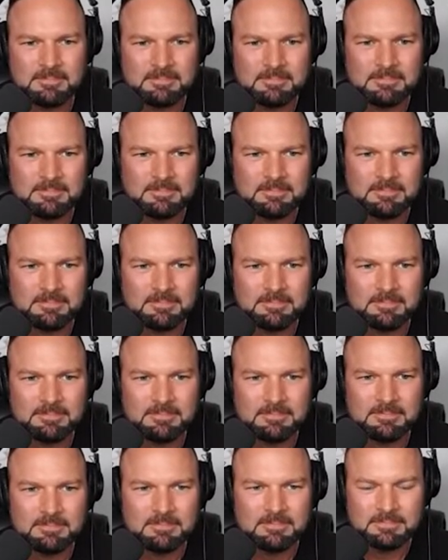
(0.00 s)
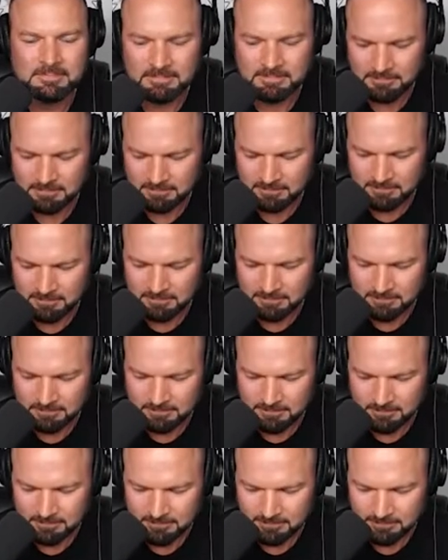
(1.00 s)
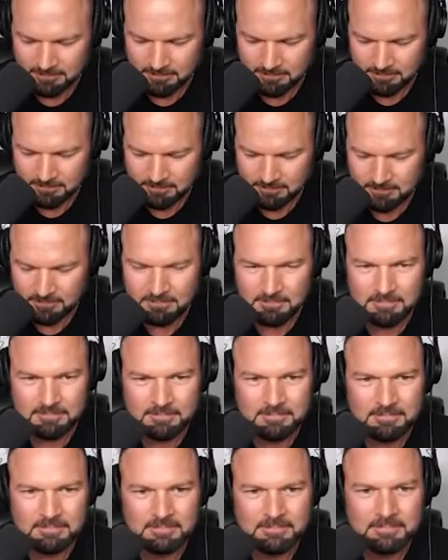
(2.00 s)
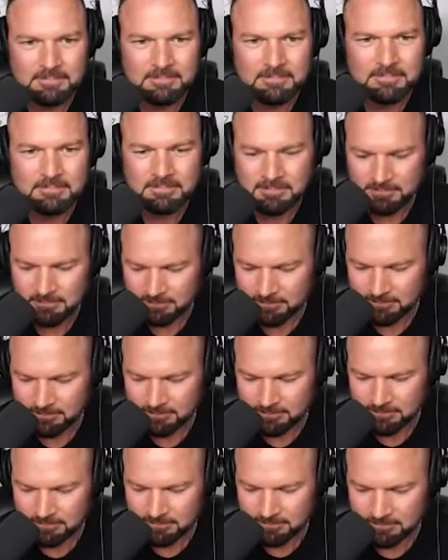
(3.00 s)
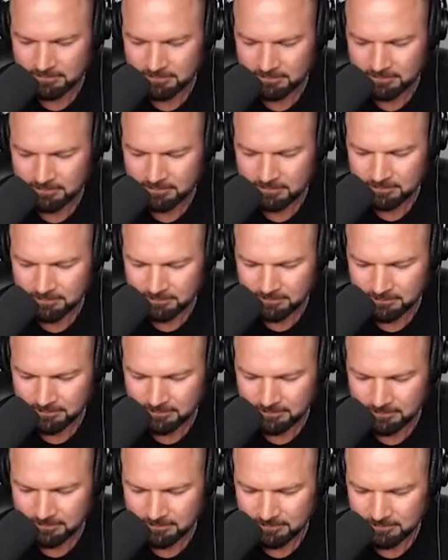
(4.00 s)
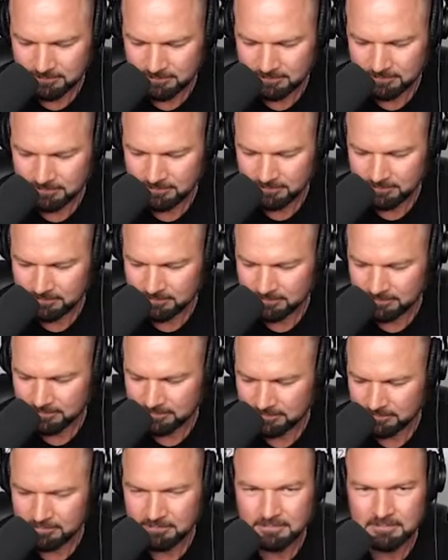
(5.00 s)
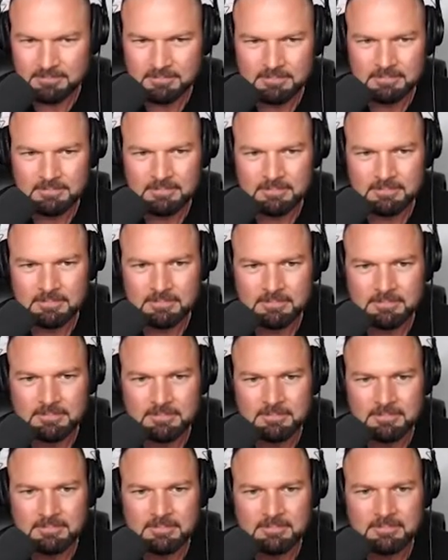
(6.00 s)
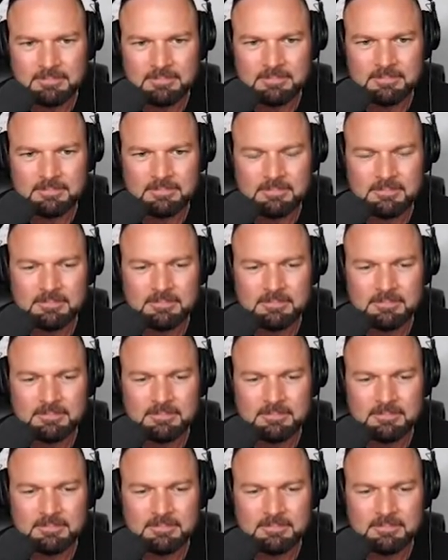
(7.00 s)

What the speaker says: No words are spoken by the person on screen.